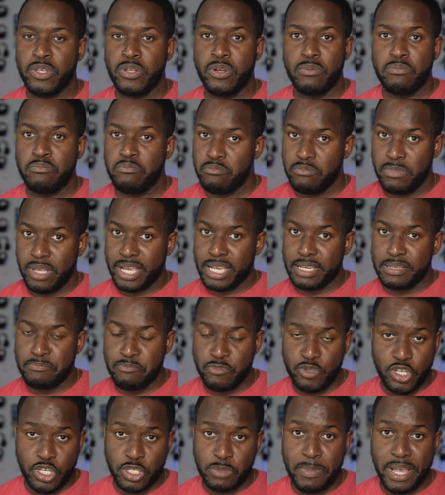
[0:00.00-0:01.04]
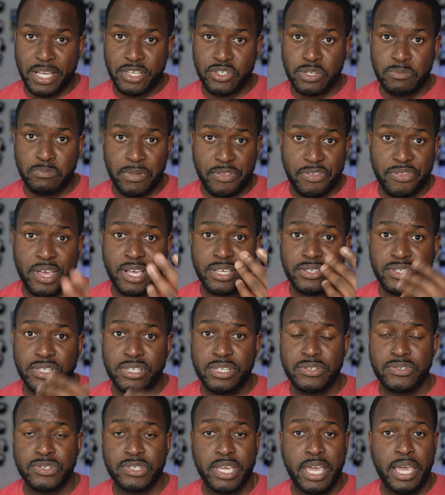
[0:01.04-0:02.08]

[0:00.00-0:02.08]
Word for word: you know, like I just mentioned, Bethesda's